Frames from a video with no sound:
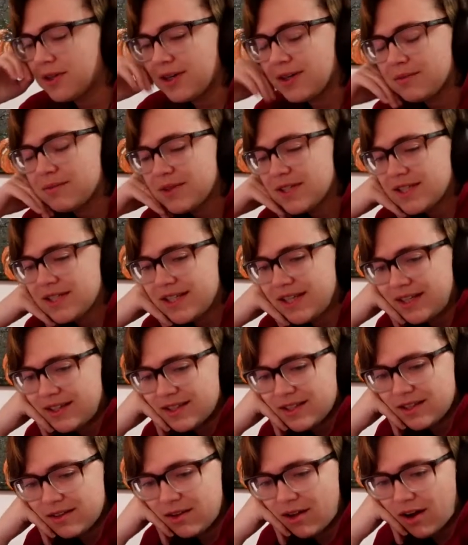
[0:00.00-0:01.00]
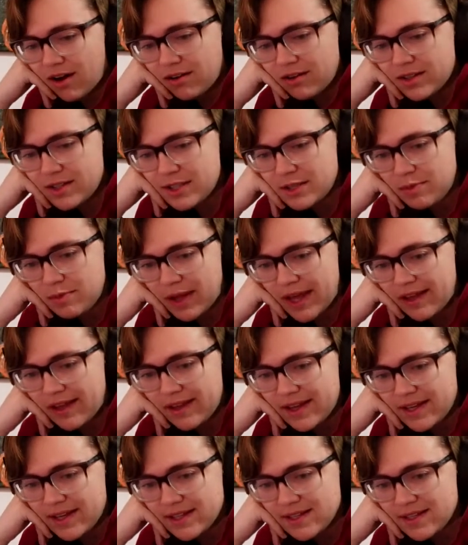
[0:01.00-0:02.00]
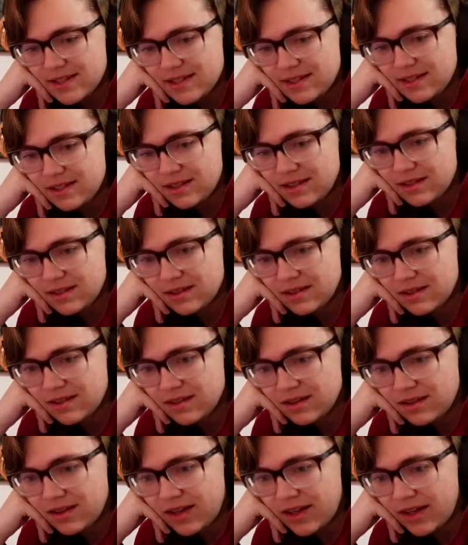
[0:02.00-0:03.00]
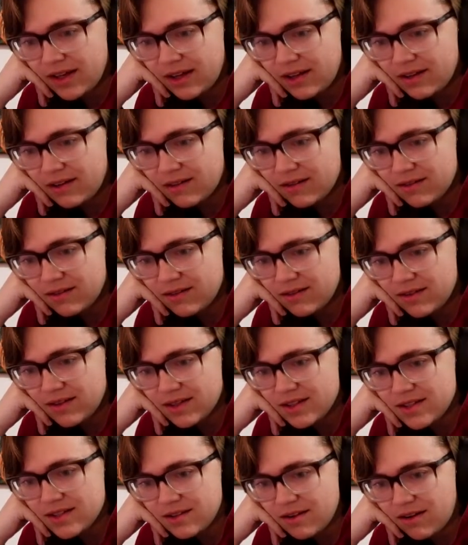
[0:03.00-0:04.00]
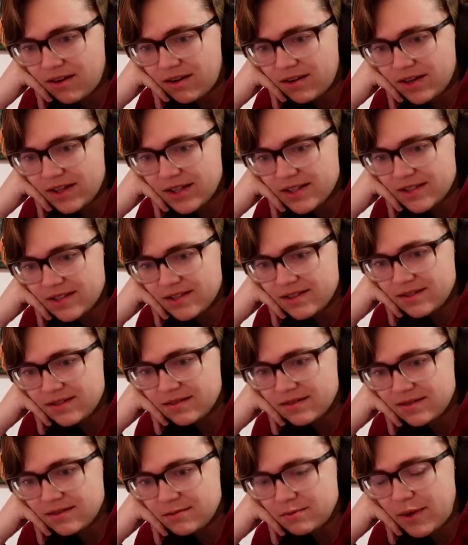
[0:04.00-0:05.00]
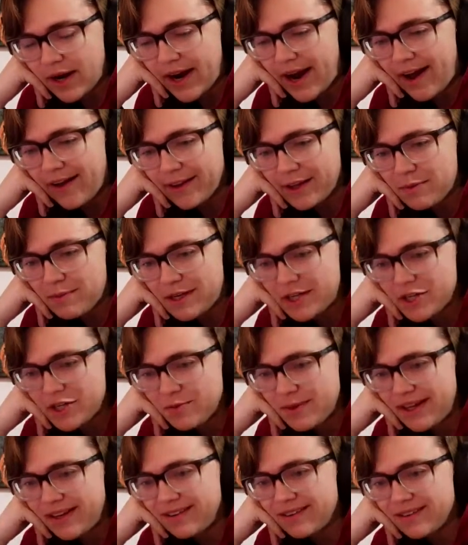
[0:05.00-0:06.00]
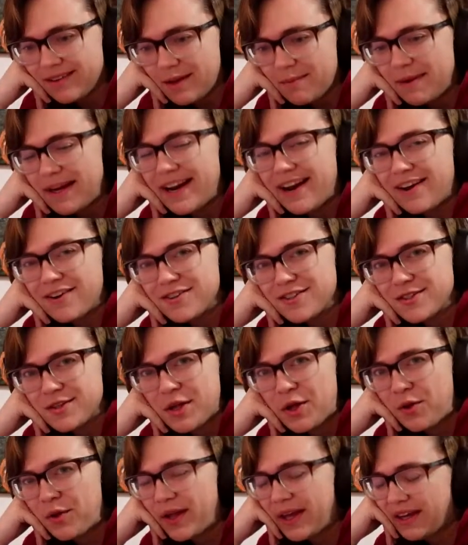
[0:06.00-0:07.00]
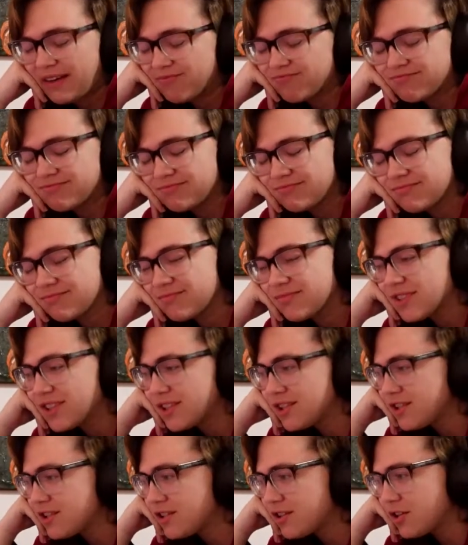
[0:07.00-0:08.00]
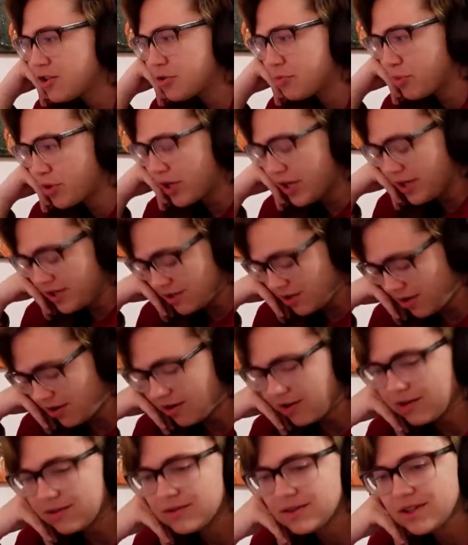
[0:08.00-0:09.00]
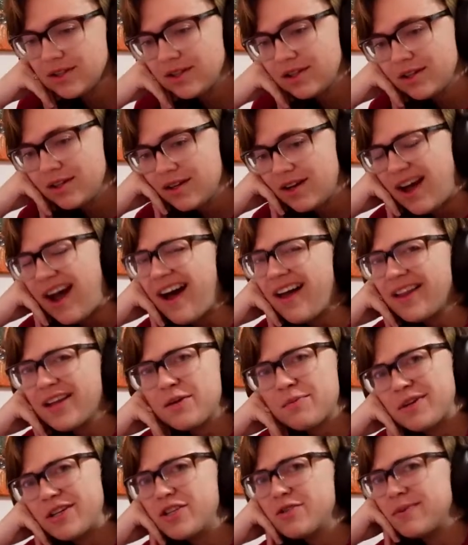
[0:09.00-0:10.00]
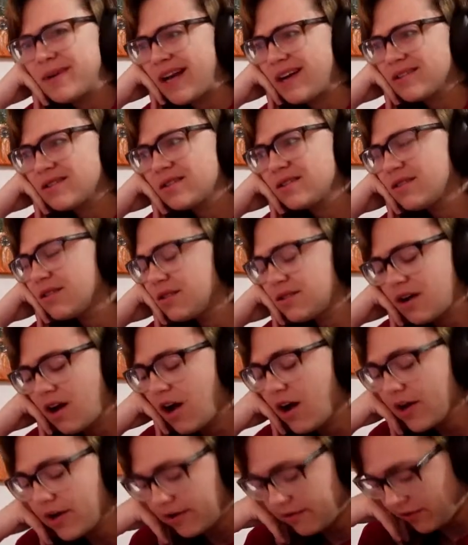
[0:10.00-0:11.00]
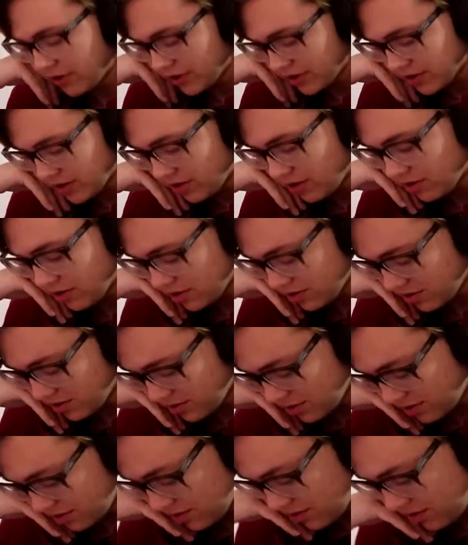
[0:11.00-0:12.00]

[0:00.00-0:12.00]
I'm listening to Lachlan's playlist, and this song is by Alec Benjamin, Let Me Down Slowly. It's such a pretty song. Alec Benjamin has a ton of good songs.